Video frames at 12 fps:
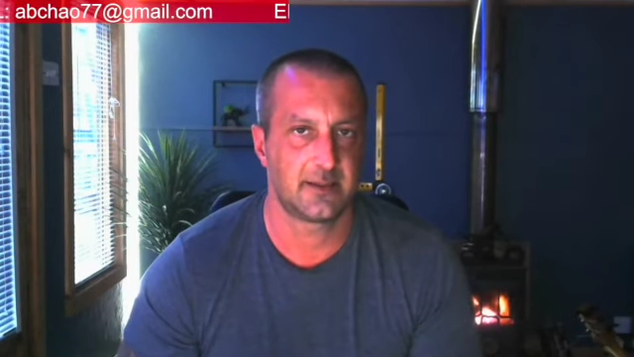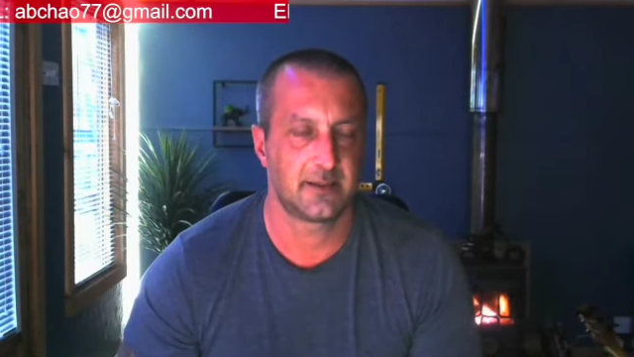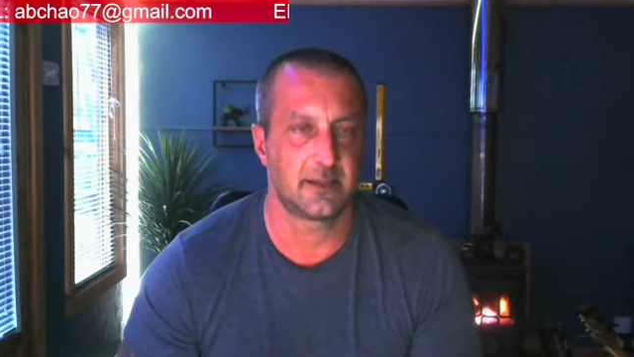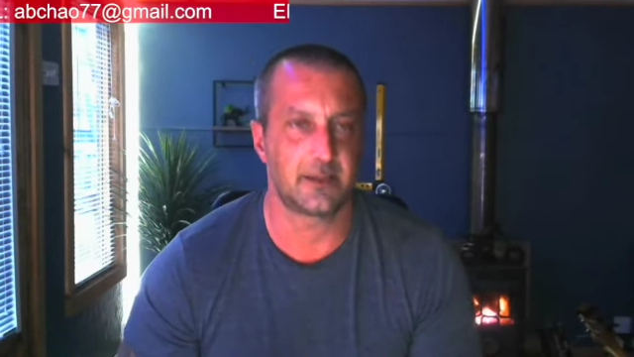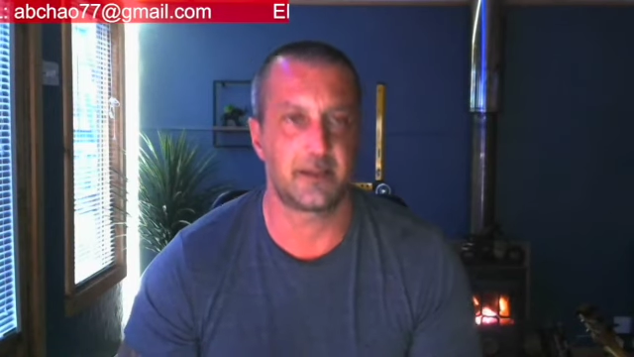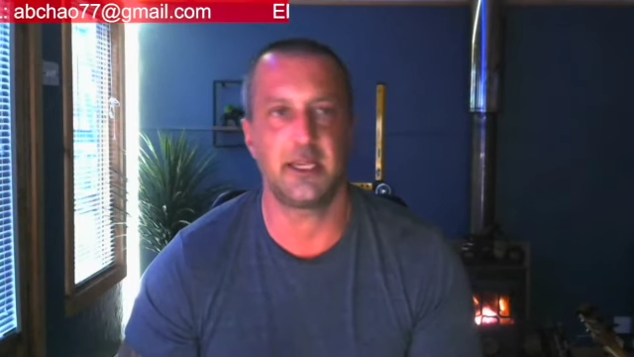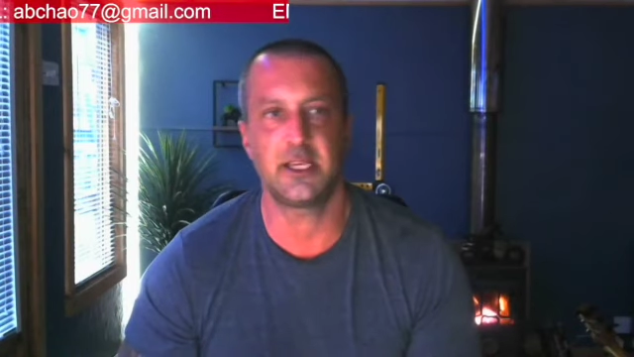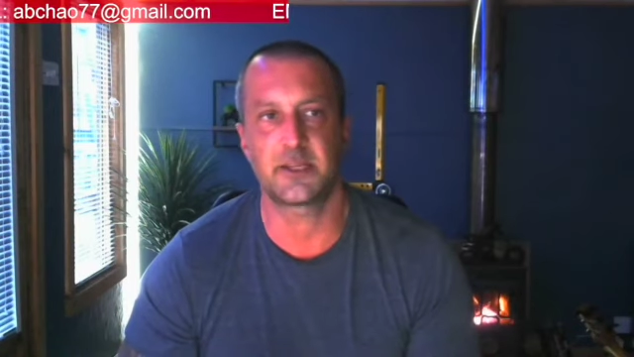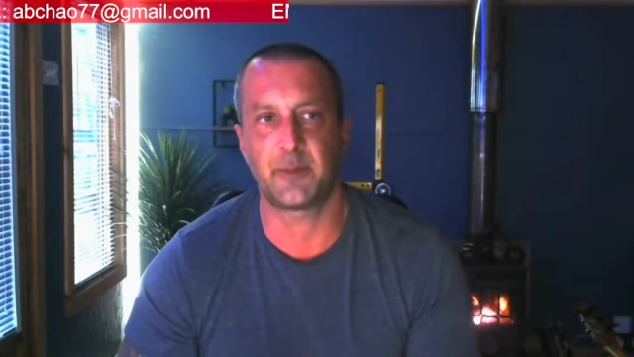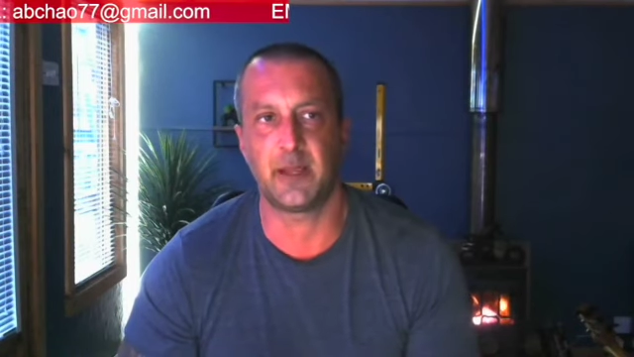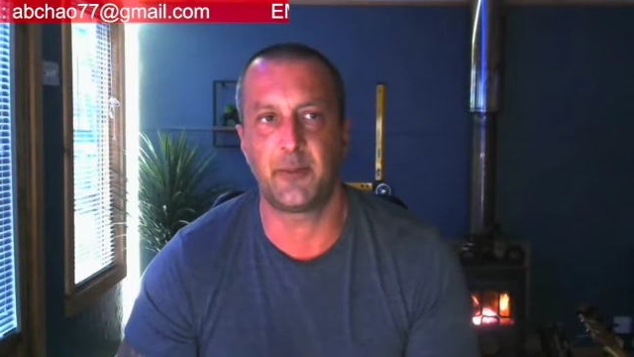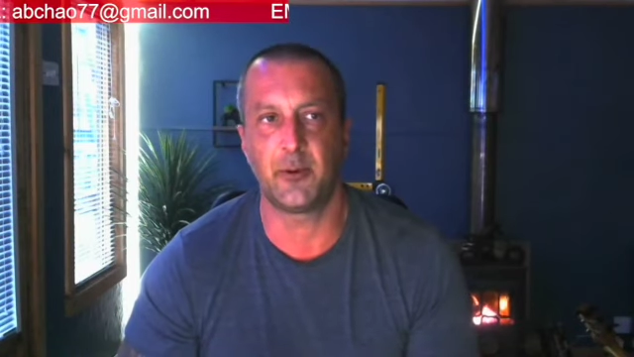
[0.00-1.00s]
that these
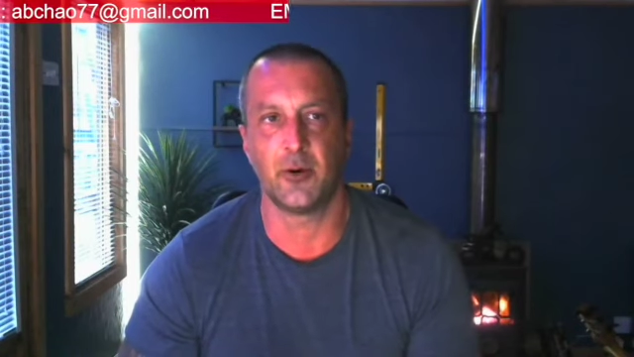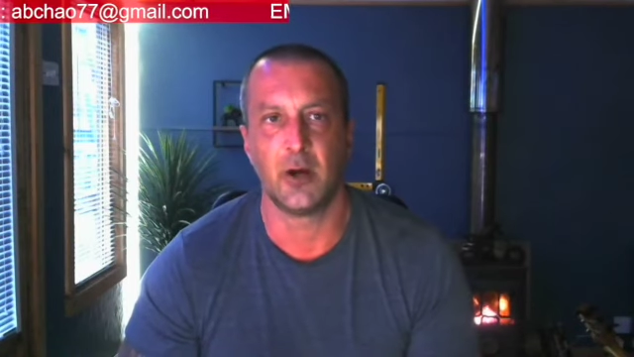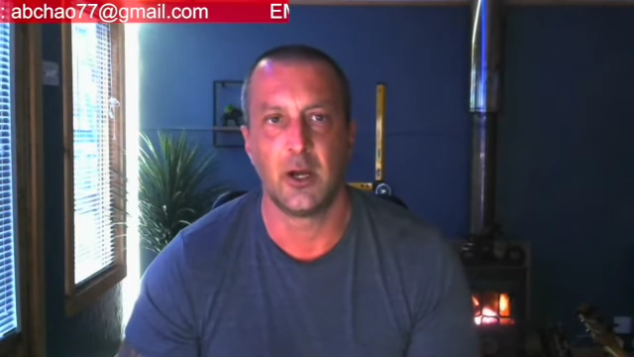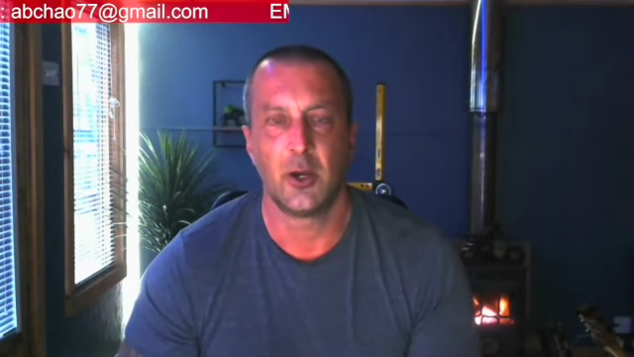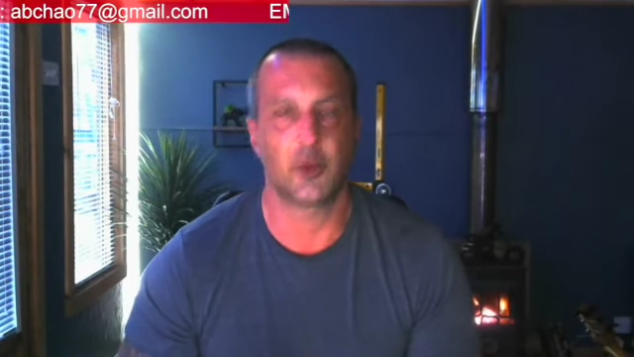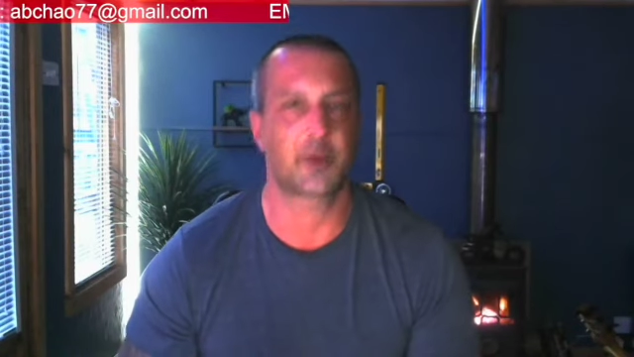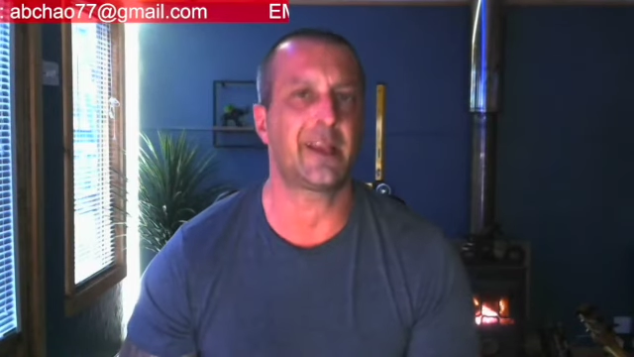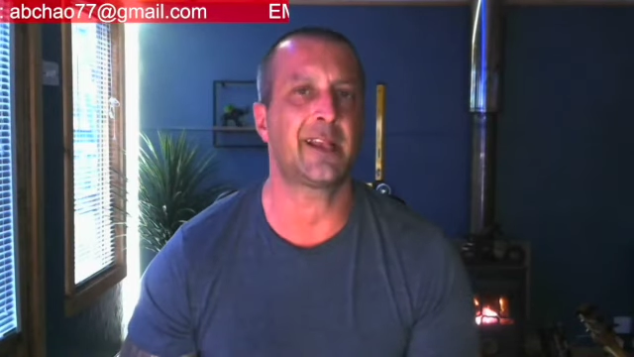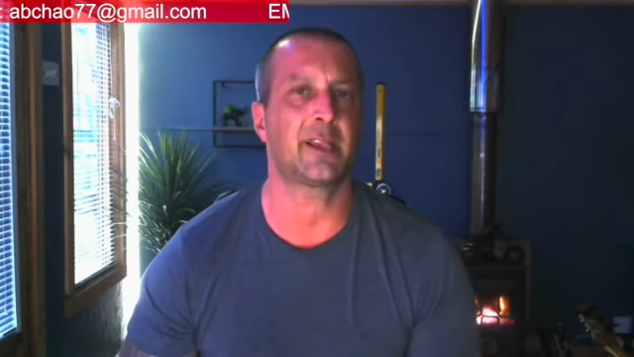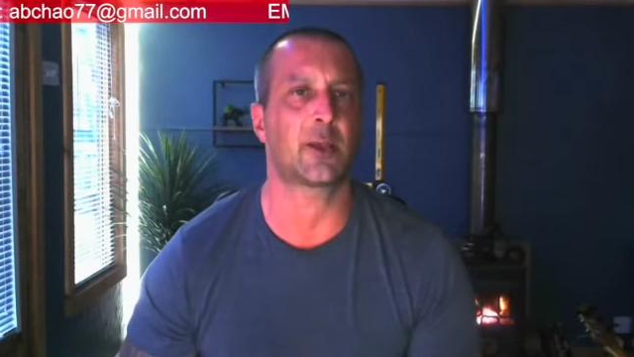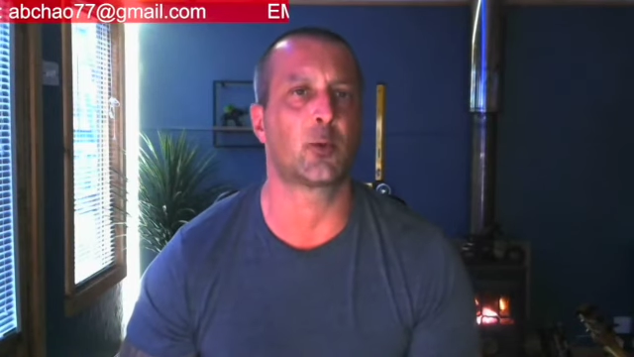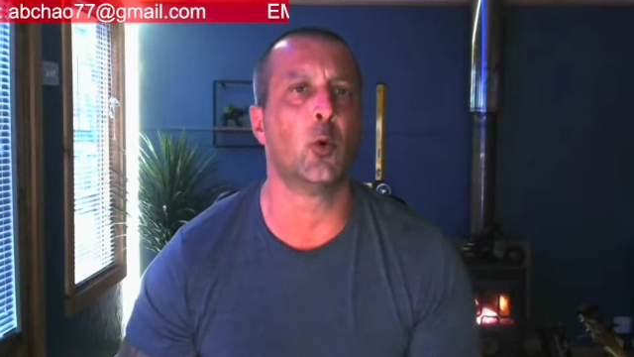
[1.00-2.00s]
people who
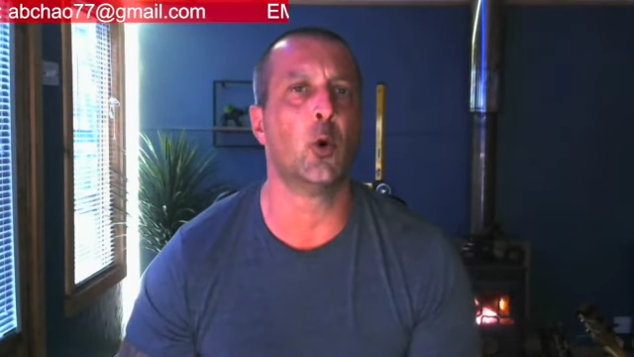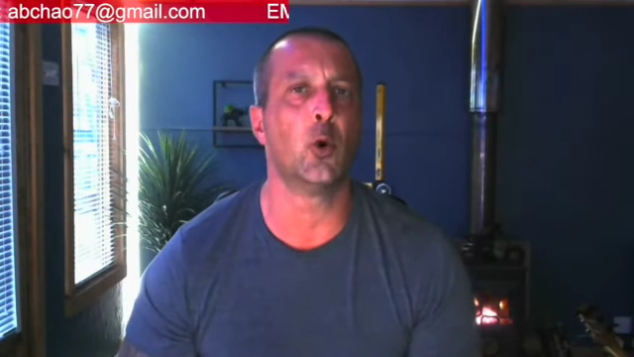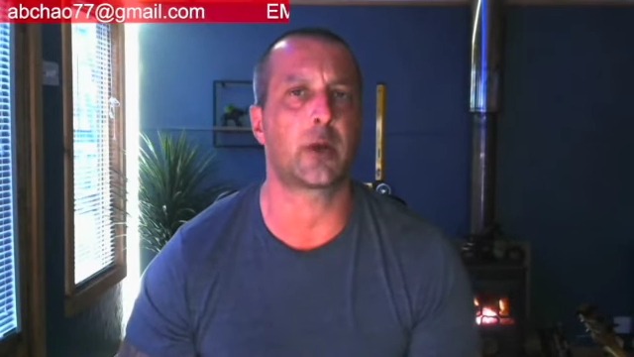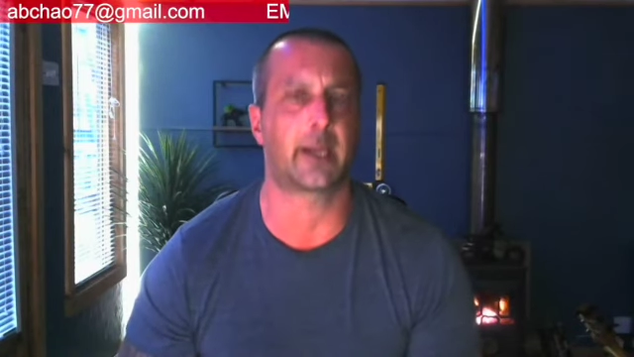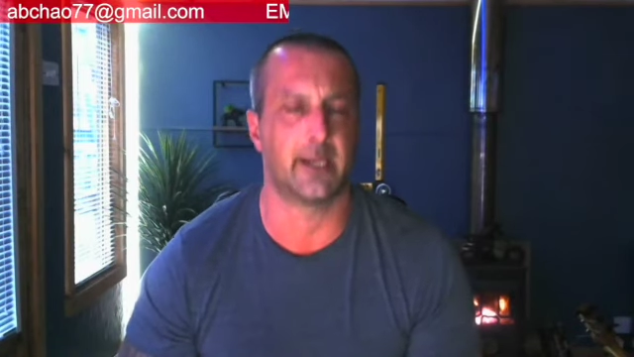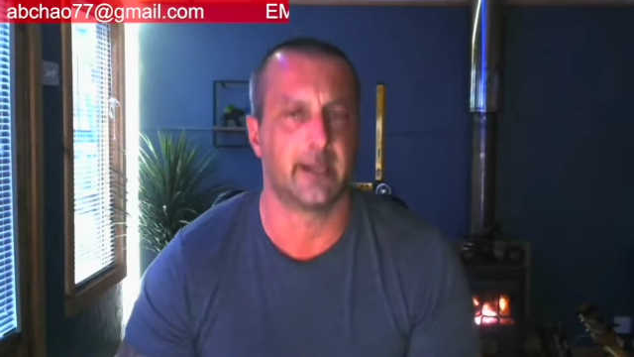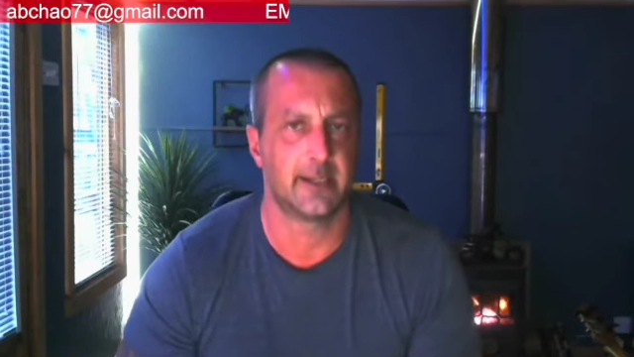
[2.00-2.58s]
think they're woke